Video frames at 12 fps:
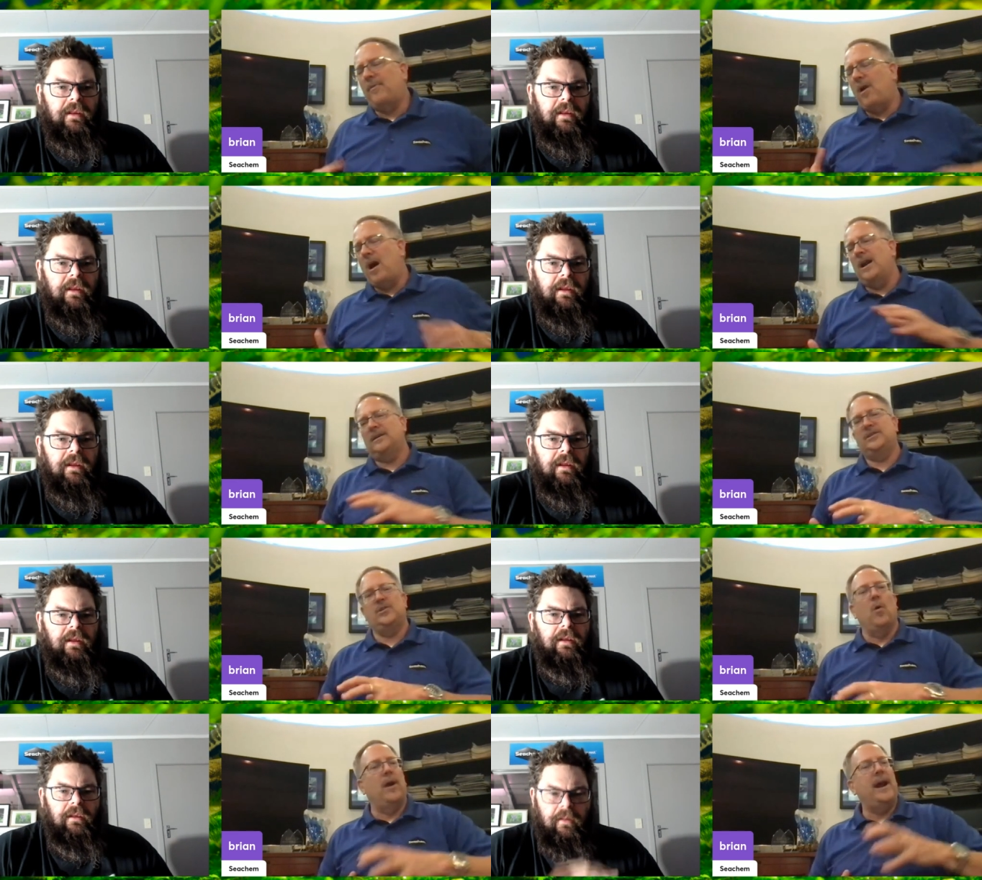Speaker 1: product
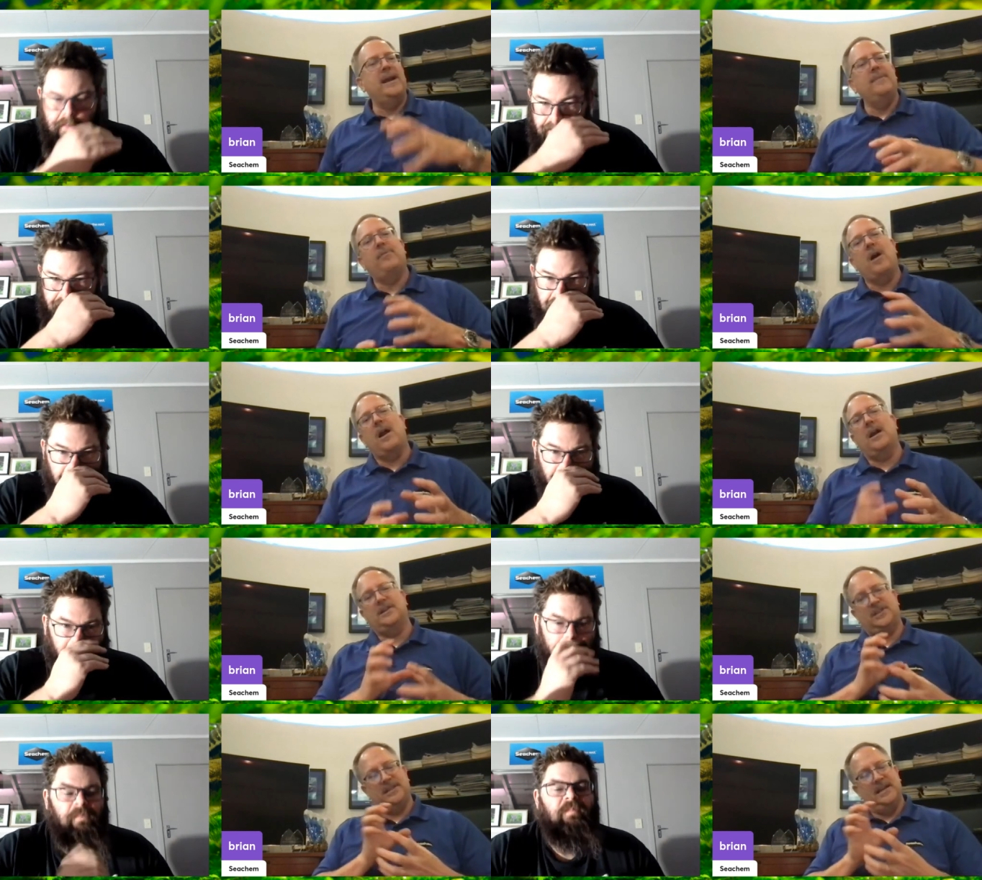or any
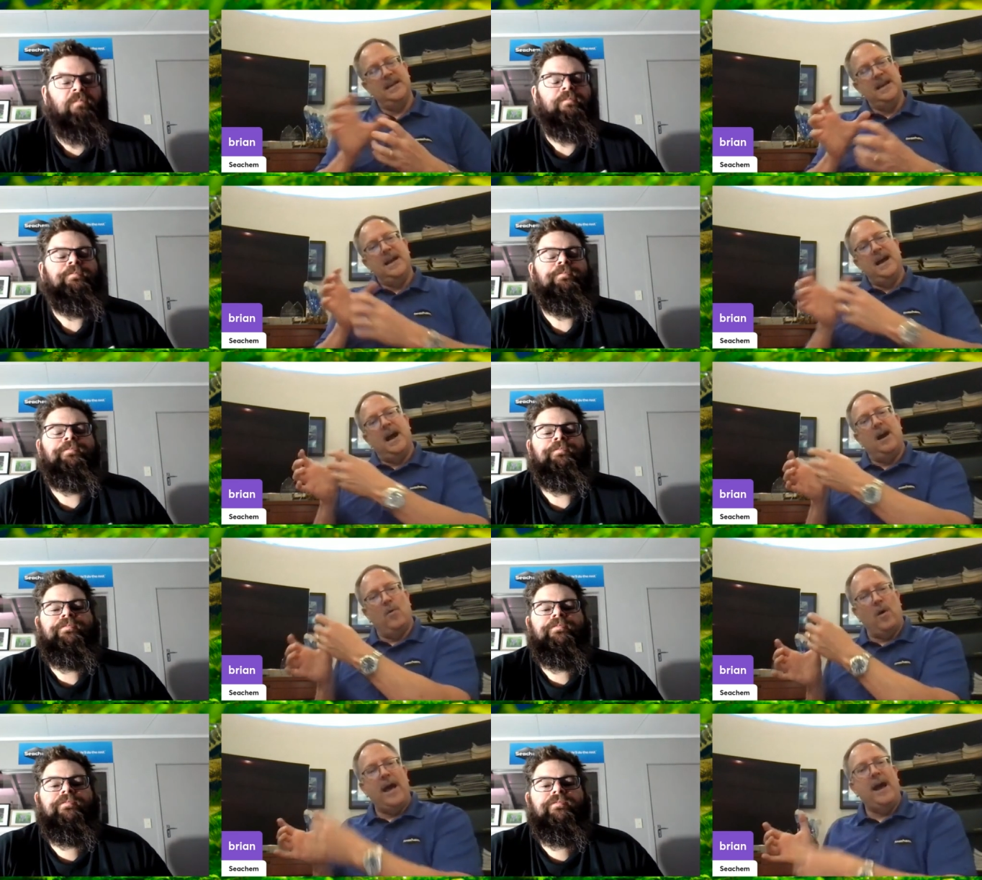products, uh,
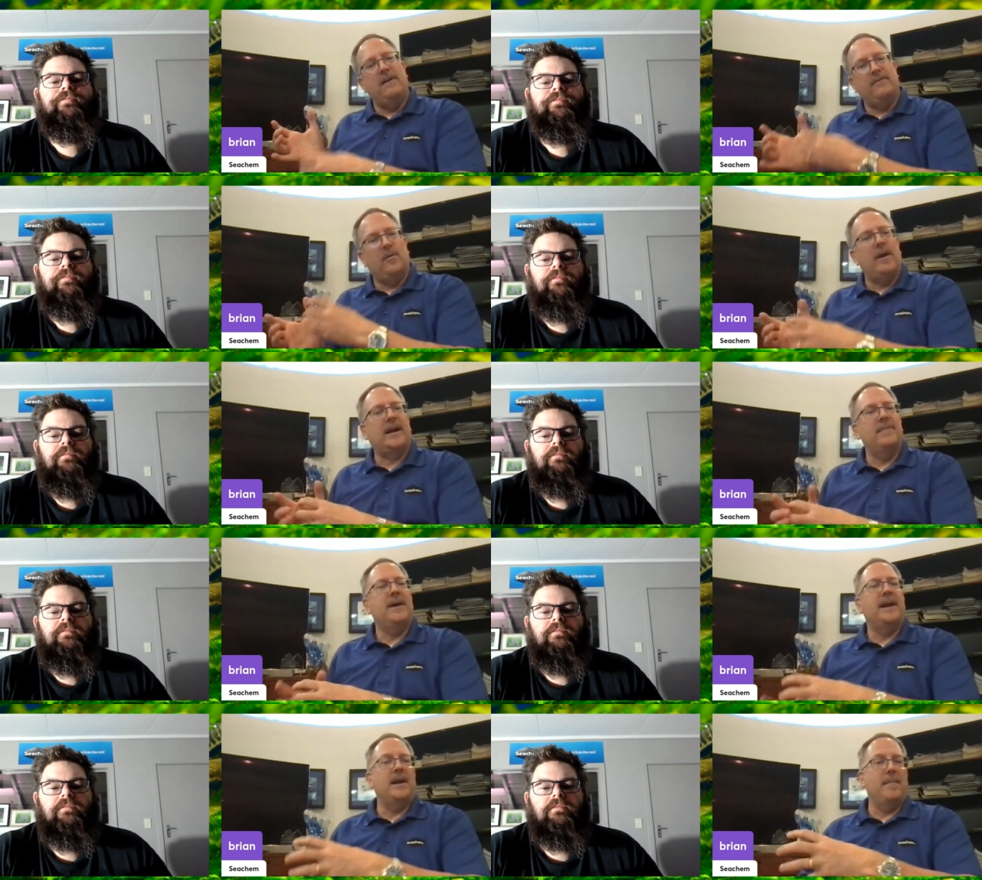will have a
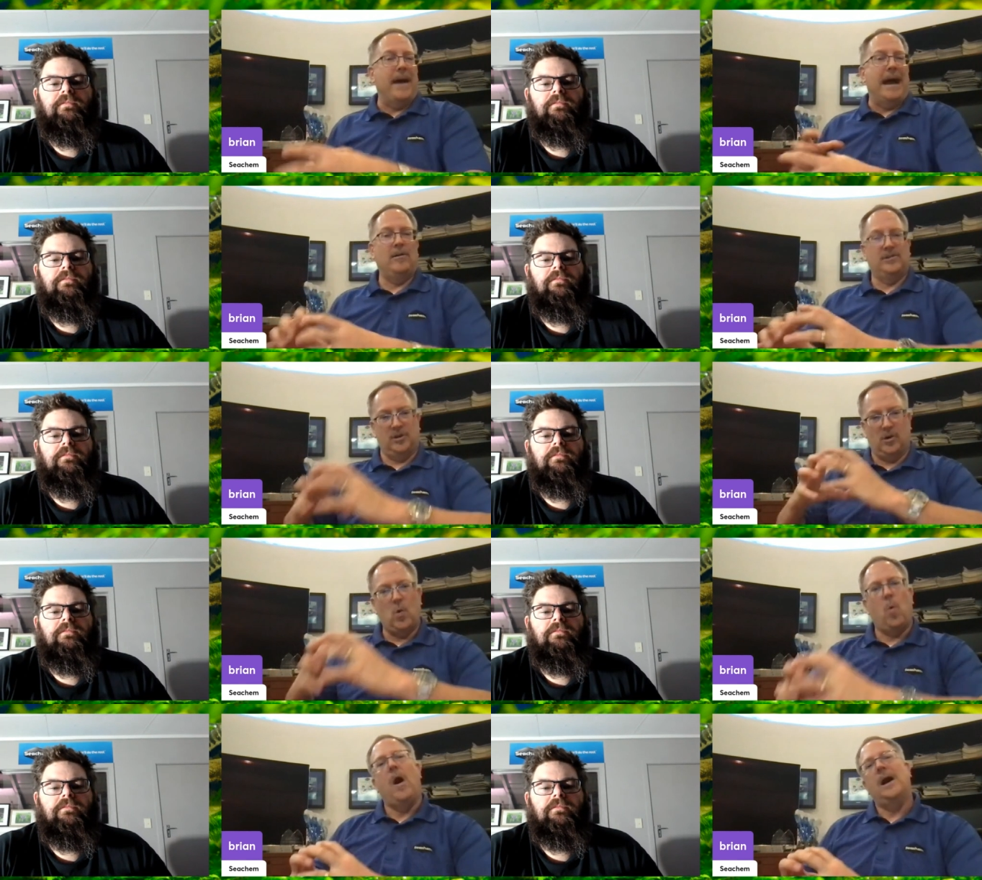recommended amount or
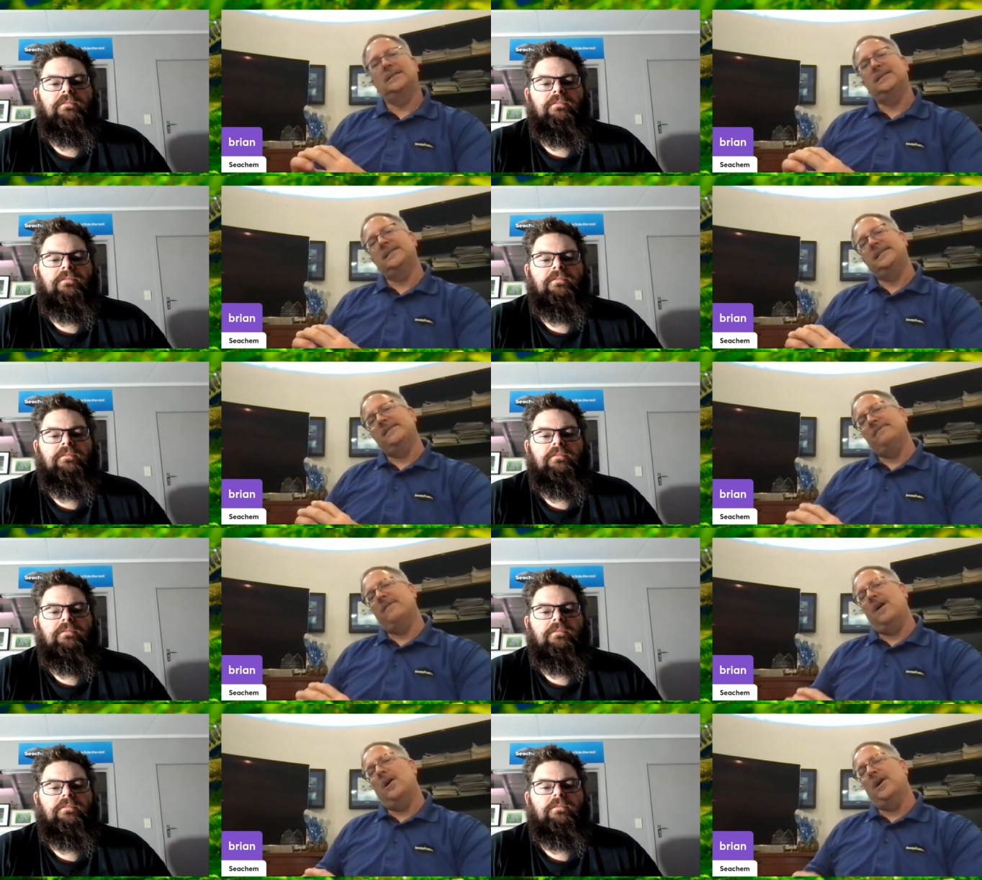quantity
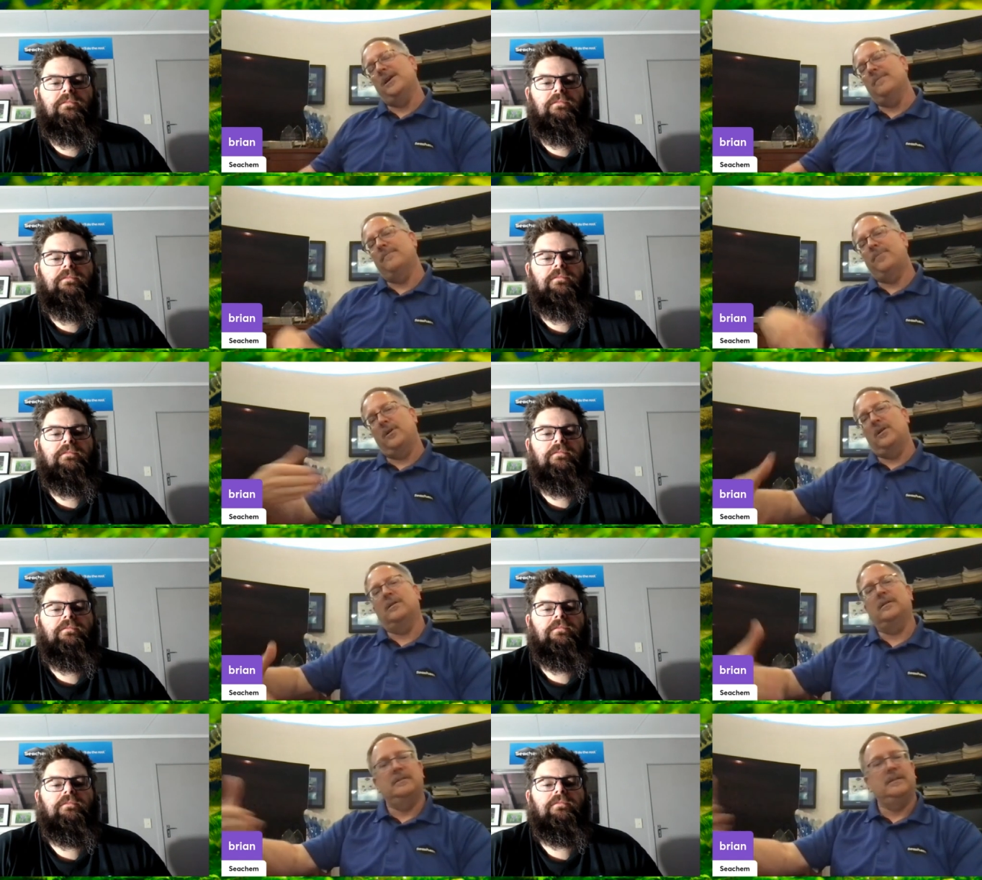volume
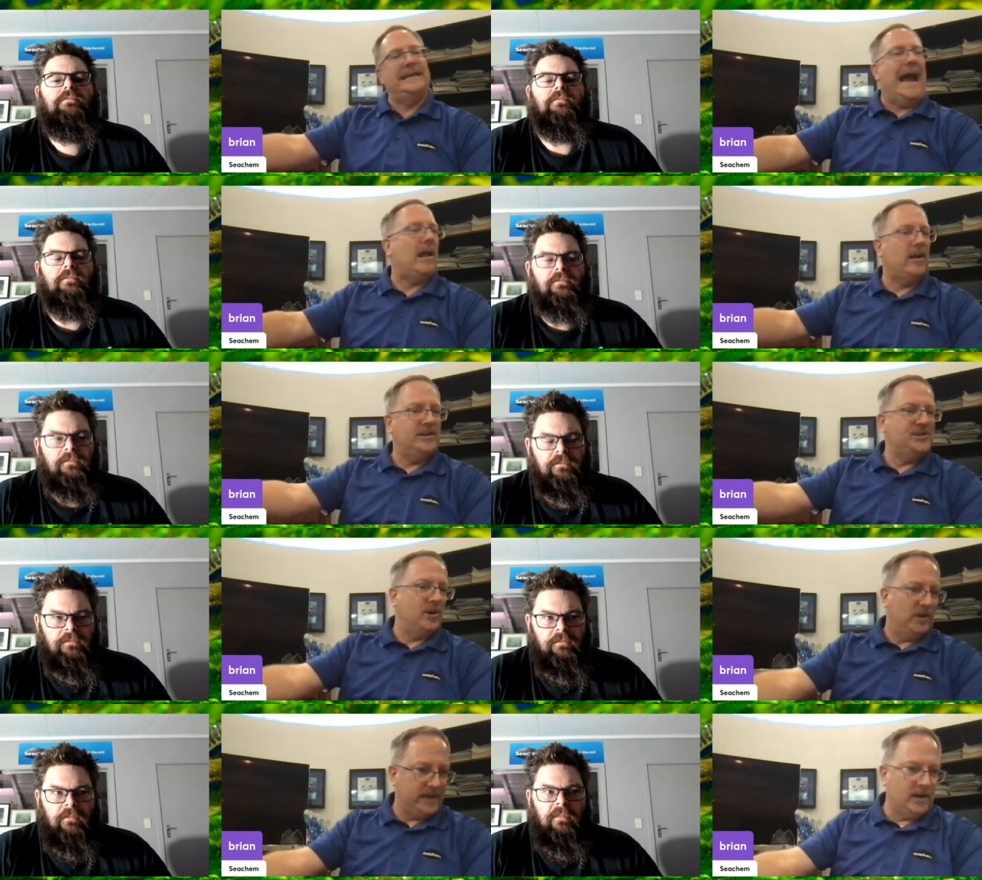per gallons or
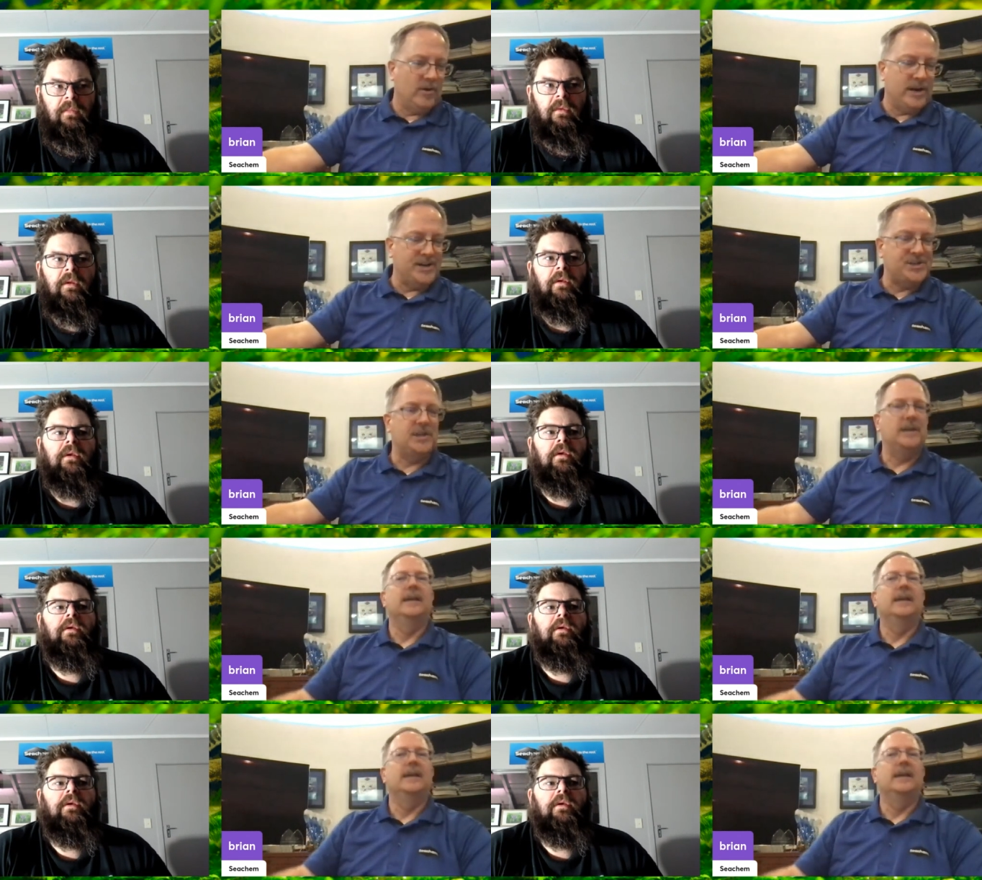mm-hmm. literage.